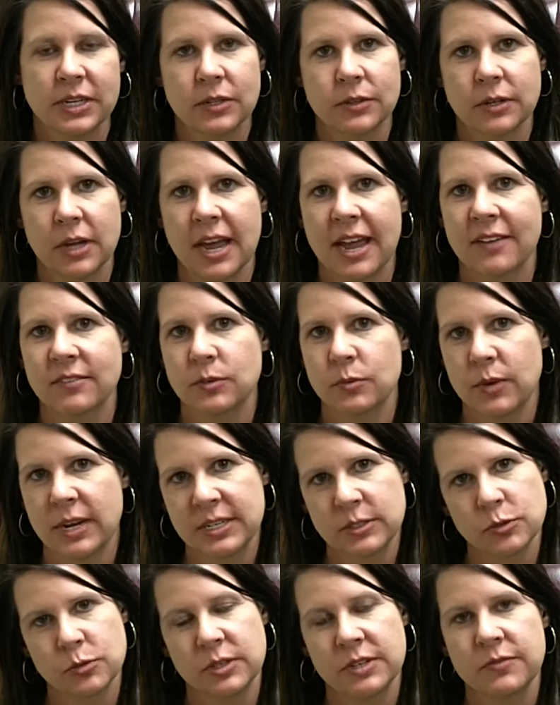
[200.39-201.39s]
We do not have to
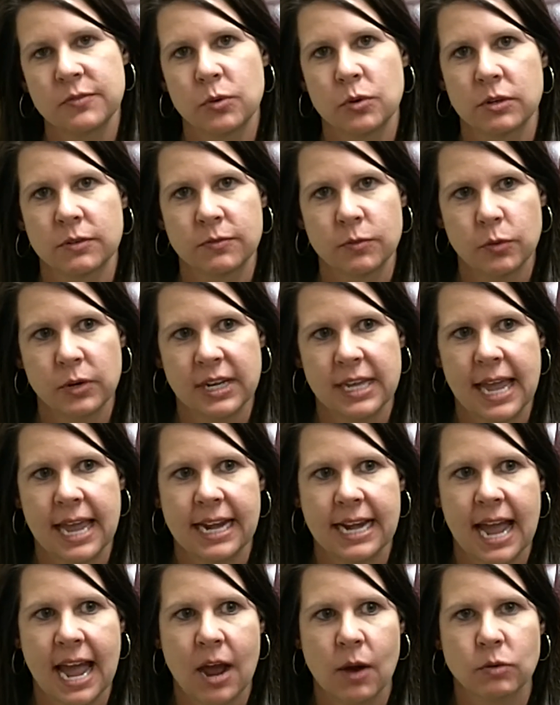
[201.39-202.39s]
wait 24 or
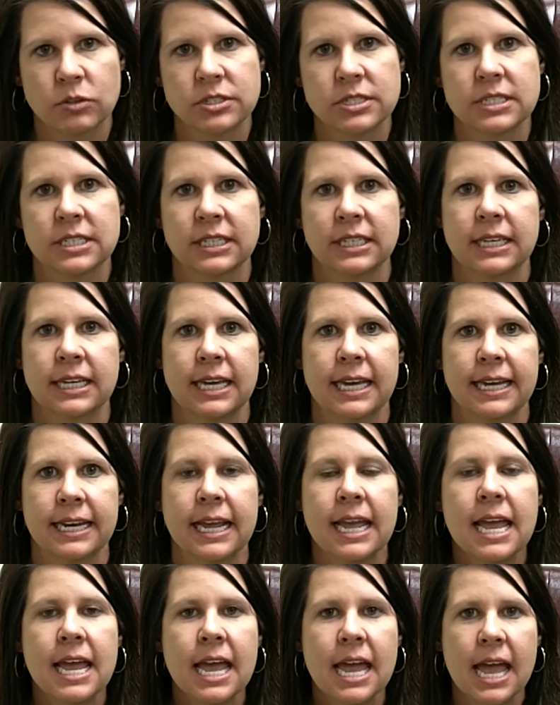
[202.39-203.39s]
48 hours to
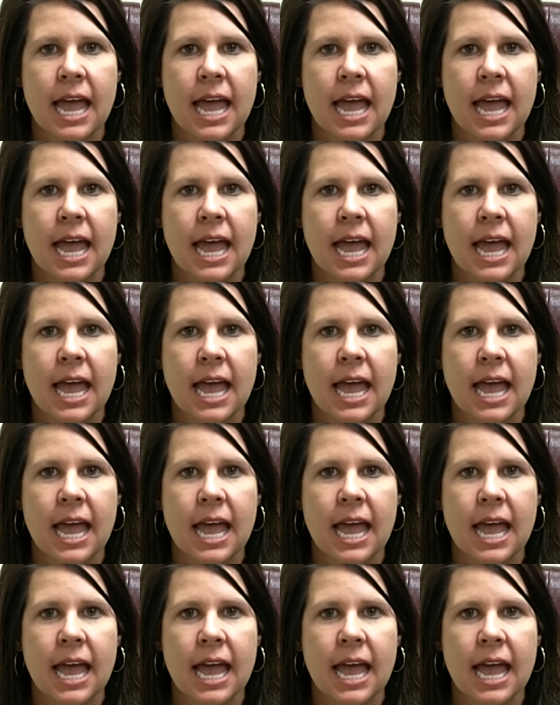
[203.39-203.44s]
get